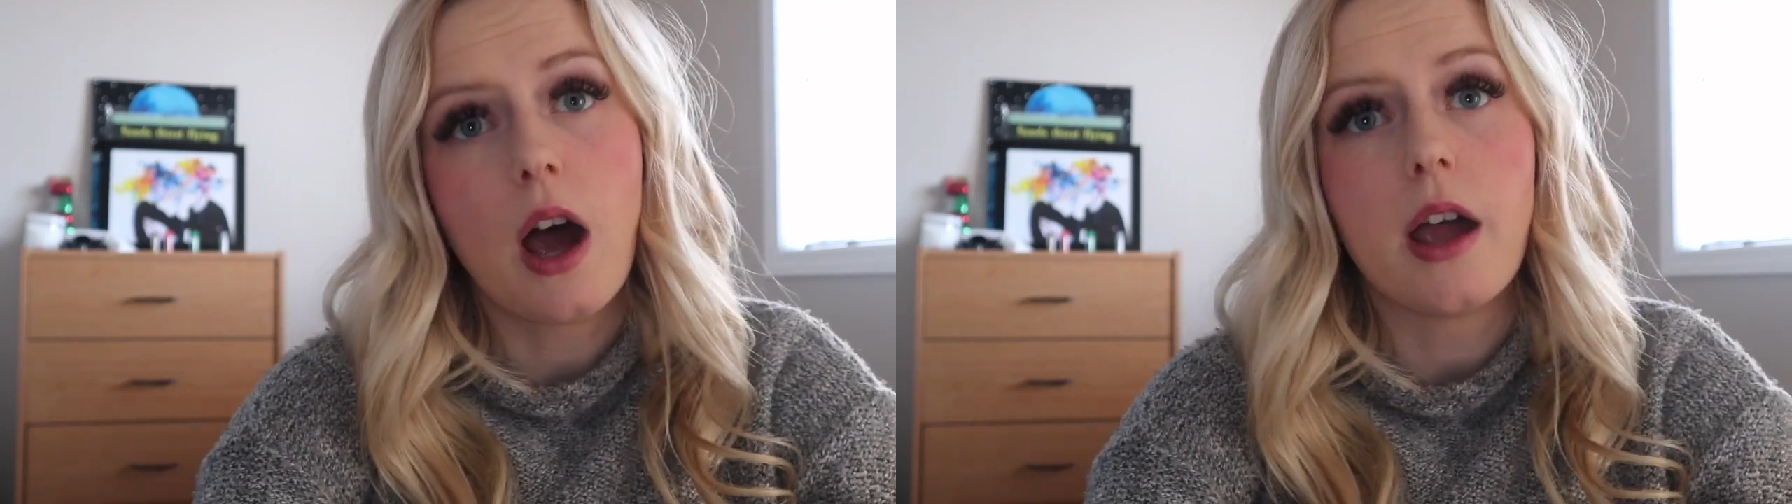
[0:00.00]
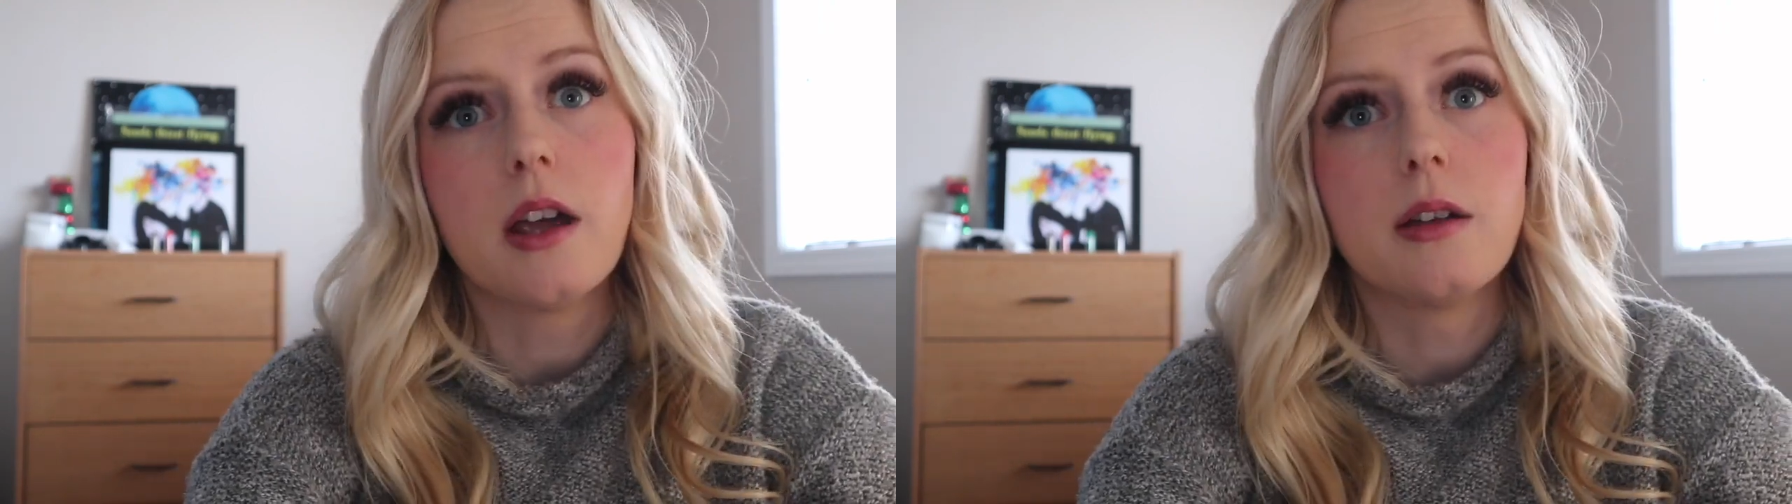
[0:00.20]

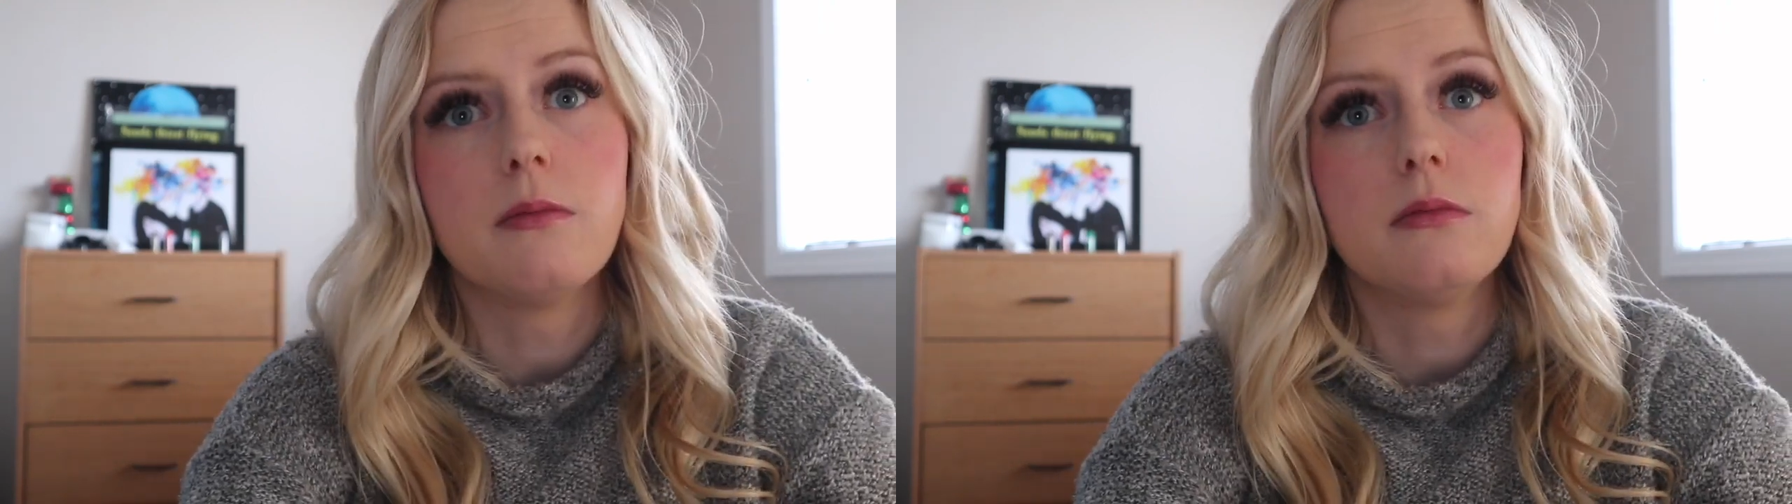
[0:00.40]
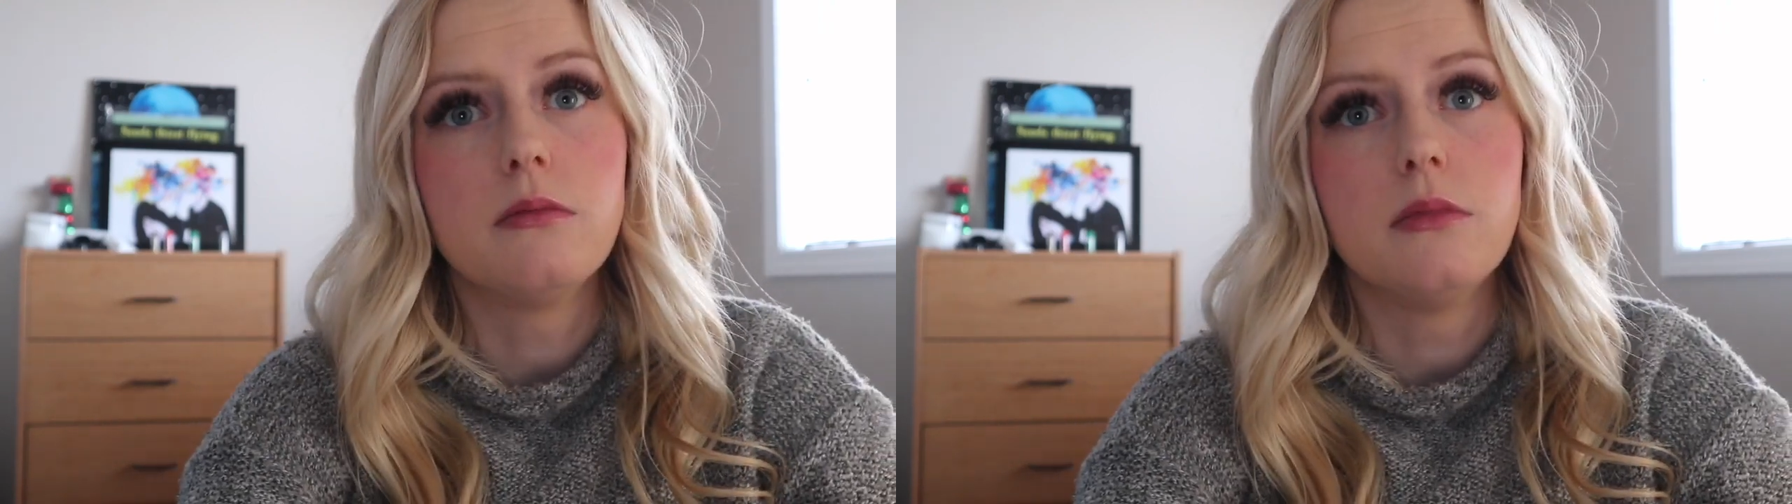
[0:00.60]
I
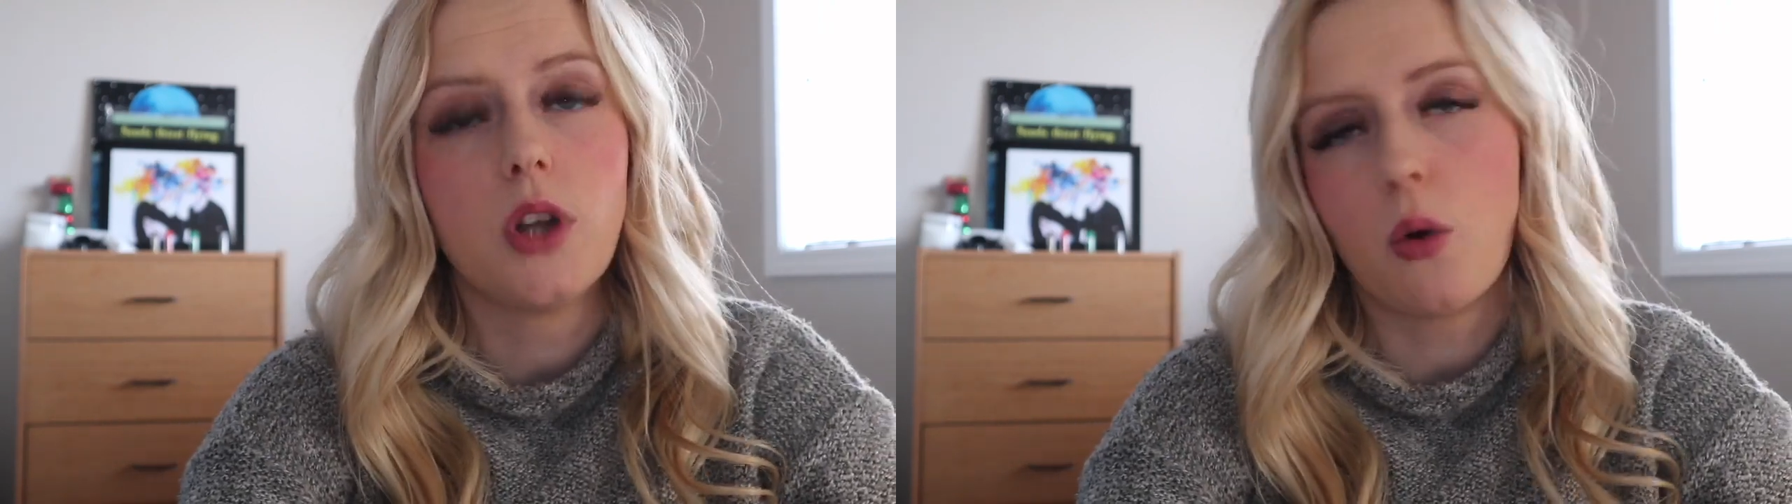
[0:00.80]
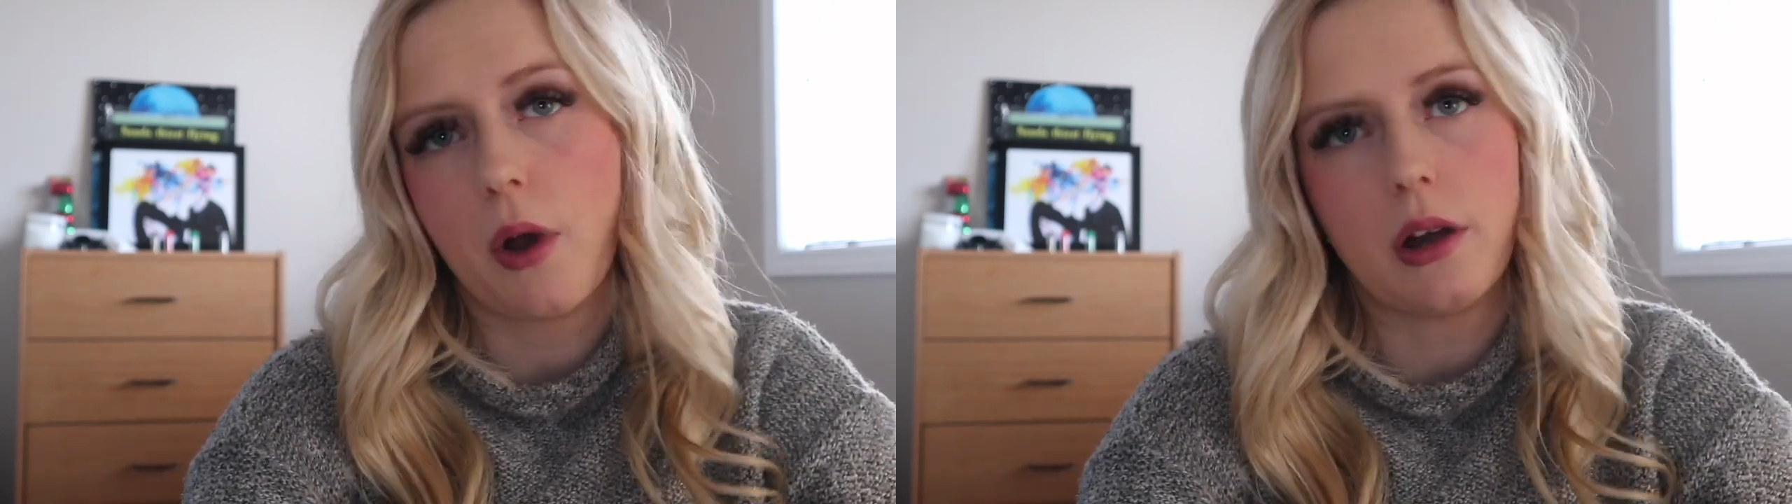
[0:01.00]
am
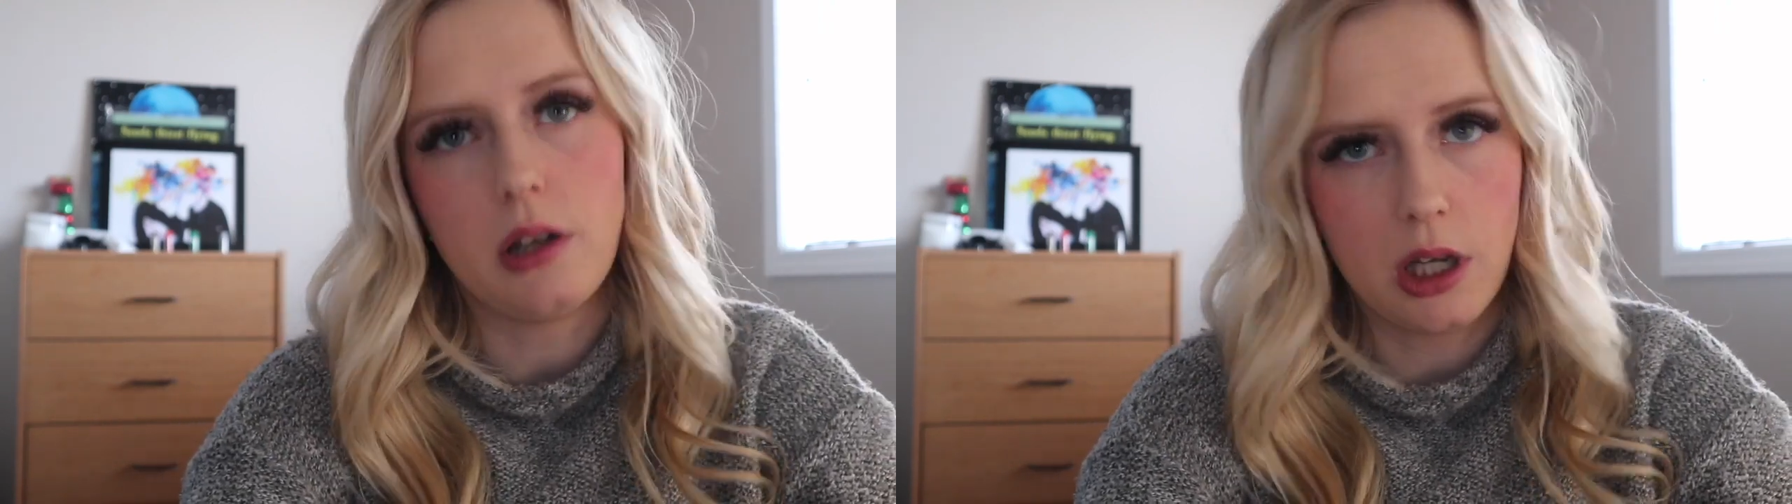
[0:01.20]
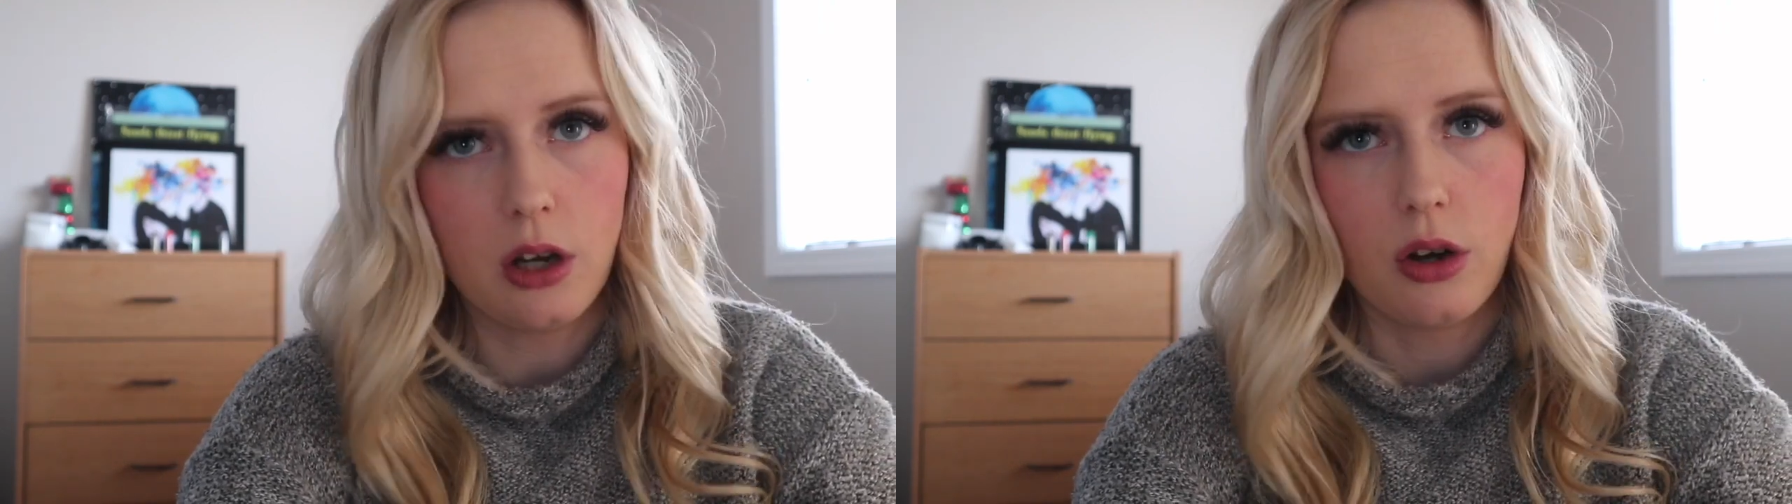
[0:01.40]
nowhere
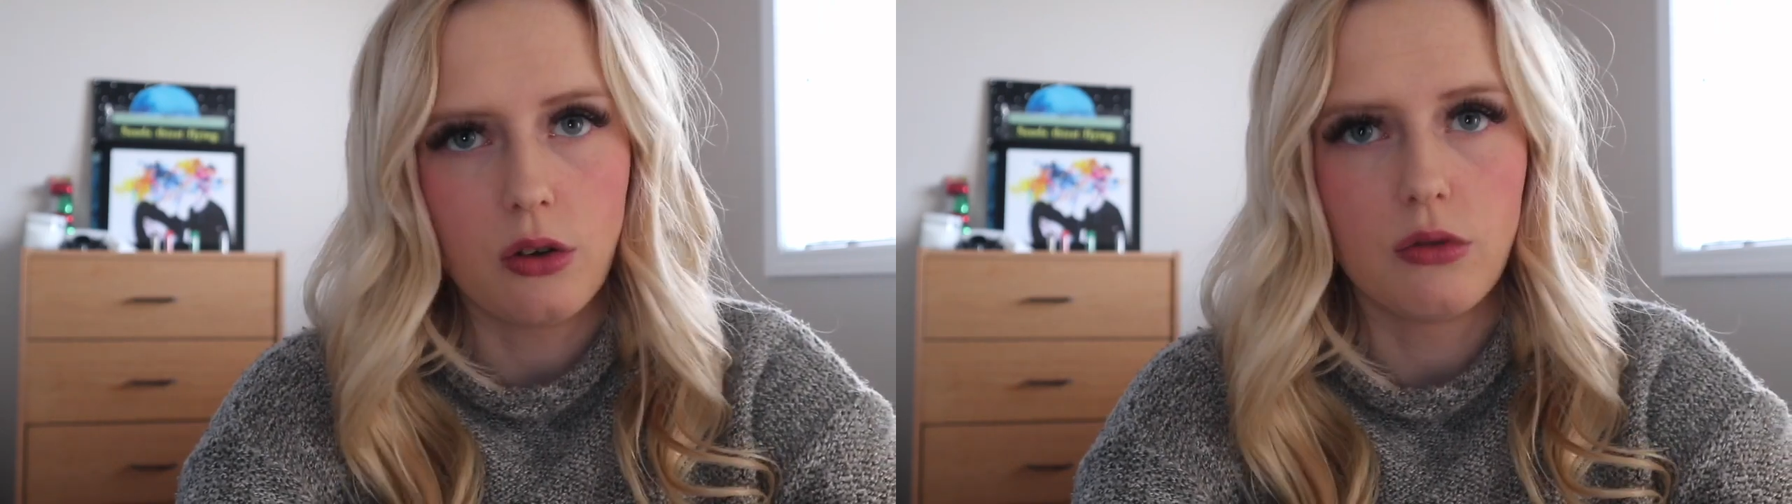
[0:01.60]
near